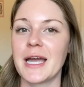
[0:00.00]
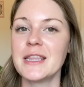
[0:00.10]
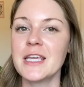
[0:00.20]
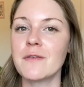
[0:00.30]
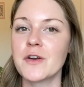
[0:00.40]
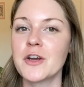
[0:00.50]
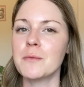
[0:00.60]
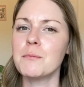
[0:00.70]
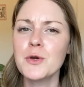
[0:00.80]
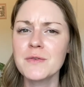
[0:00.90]
I think if you're
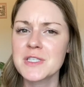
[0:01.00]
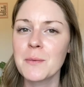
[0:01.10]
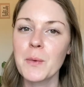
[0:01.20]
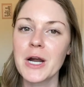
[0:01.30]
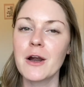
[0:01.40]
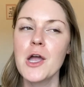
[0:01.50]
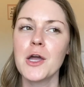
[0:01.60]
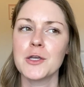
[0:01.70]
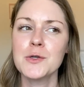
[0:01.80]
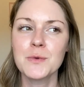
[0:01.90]
move somewhere,
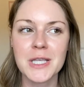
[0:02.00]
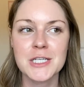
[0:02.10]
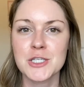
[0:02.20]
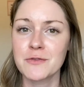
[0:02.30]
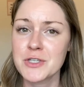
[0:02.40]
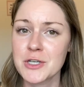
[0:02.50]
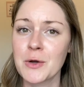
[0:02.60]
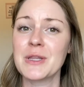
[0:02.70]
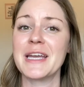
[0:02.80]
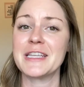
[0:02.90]
you really deserve to know
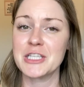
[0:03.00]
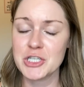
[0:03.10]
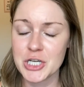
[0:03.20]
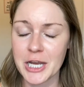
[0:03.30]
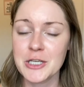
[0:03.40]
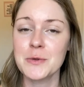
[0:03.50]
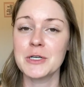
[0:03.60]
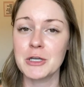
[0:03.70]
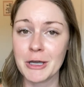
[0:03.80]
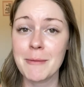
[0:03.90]
like the
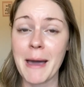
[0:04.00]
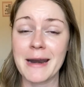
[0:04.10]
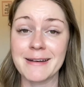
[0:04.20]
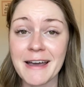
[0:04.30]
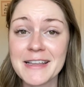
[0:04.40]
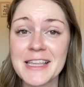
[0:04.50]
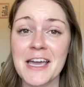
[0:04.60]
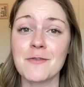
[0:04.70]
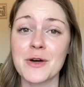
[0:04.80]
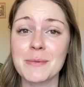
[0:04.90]
genuine good, bad, and ugly
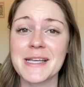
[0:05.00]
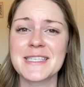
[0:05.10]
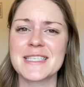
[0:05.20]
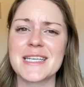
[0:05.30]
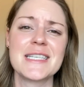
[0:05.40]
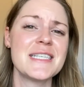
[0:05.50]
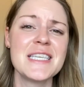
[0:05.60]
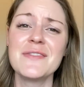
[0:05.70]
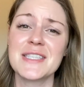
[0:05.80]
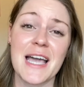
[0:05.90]
of what a place is like to see
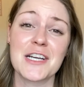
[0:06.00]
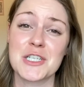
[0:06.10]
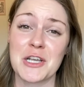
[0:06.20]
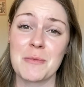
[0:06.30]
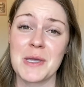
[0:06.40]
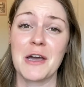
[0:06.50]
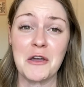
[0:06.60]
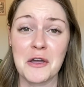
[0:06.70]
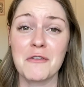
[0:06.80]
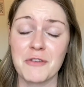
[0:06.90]
if it's actually going to be a
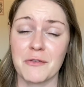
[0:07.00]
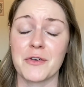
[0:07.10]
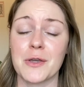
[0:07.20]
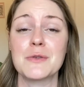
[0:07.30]
good fit for you.